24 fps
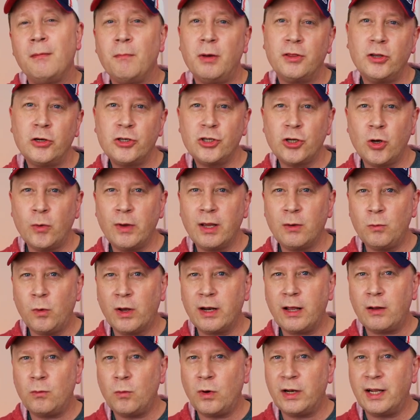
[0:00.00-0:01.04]
but they're showing
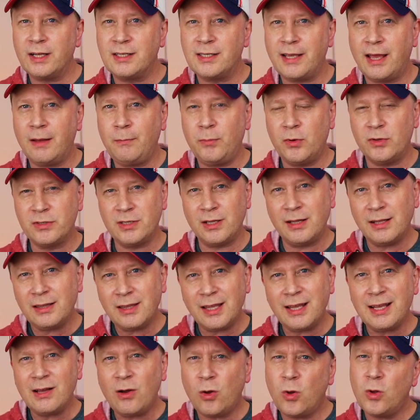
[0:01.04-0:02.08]
one-on-one -on -one examples, and the
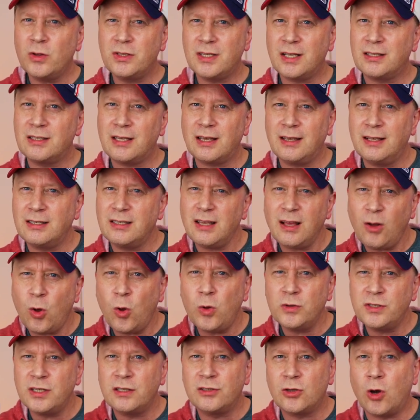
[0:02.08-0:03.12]
thing holds its, it
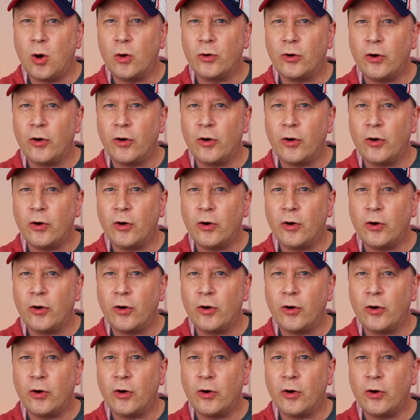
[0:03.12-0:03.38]
holds its own,